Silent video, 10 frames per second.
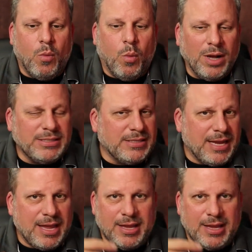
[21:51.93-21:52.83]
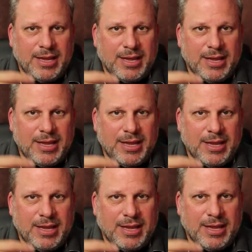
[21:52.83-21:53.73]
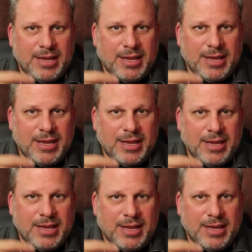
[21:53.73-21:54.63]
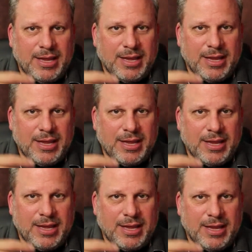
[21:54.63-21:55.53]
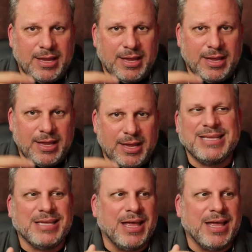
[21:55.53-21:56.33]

wants to get into super telephoto photography, but just doesn't have the means.